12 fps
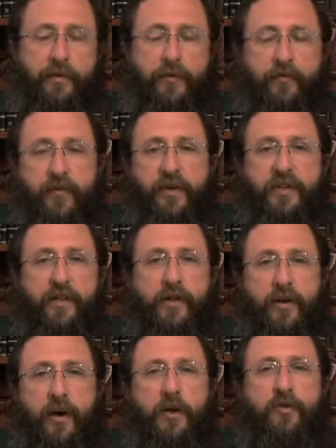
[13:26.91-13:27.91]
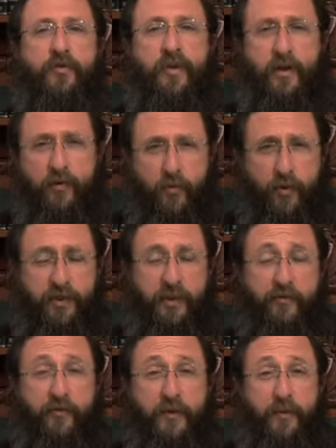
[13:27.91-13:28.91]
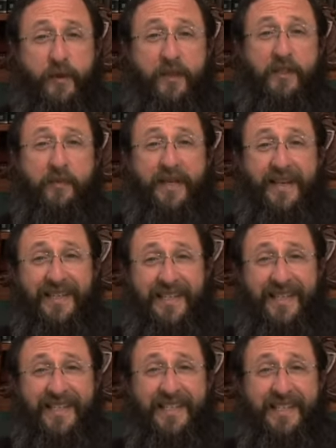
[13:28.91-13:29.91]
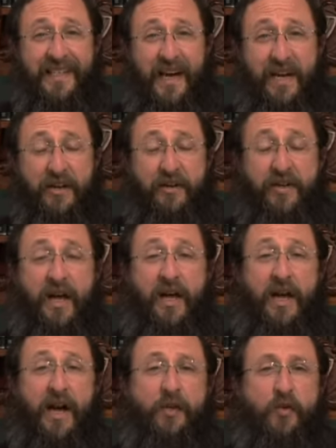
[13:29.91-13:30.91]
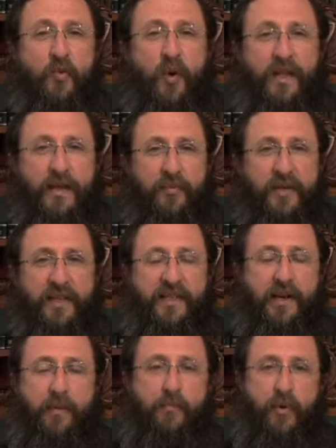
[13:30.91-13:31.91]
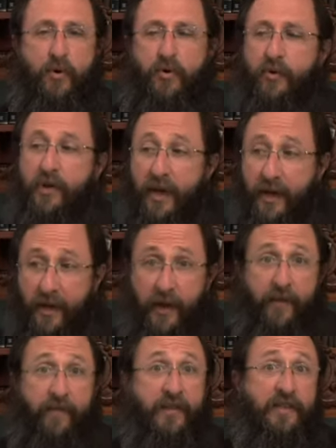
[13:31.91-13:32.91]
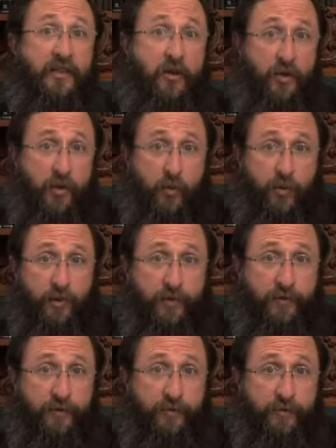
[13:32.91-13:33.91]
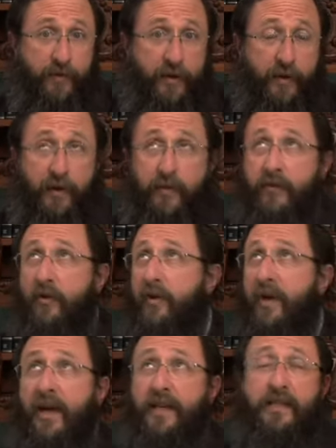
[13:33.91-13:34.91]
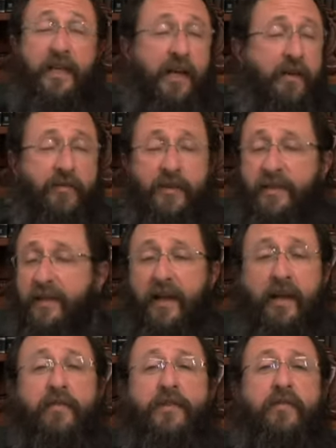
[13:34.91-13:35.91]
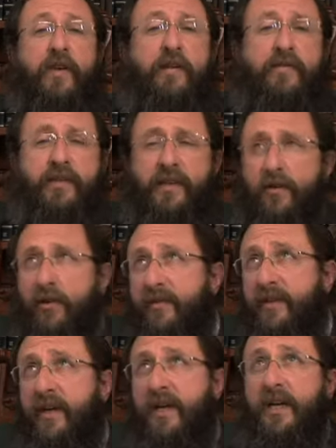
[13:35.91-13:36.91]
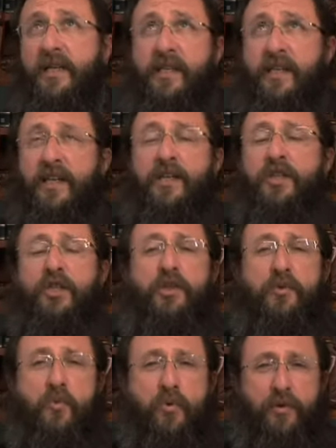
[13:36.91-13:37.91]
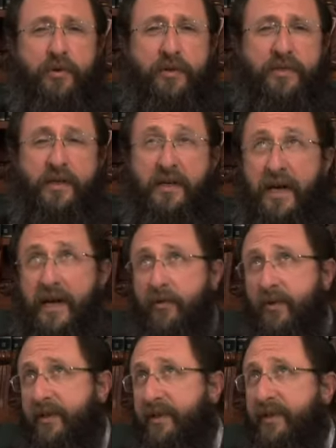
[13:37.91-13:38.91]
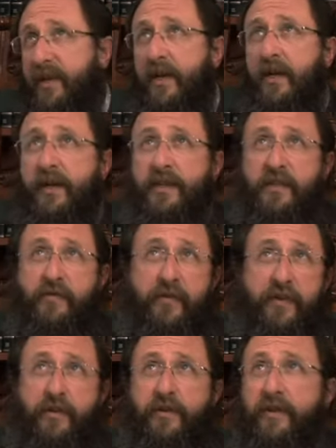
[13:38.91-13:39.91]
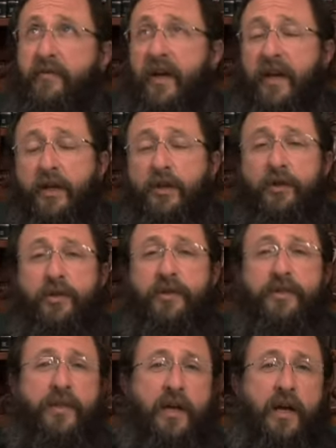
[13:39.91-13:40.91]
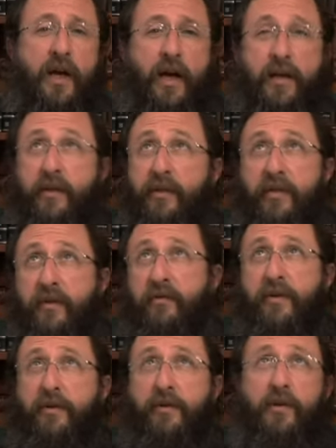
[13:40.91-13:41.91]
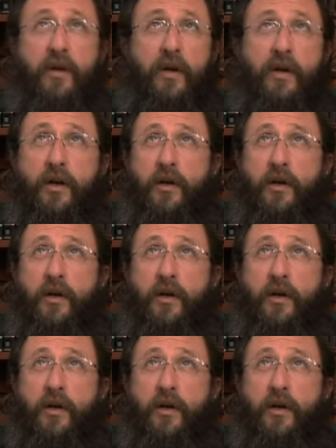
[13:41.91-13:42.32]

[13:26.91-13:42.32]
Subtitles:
The reason that God created the world in the first place is because he desired a dwelling place, an abode in this lowly world. Even though he has the heavens and the heavens of heavens and all the celestial worlds and countless spheres of angels and ethereal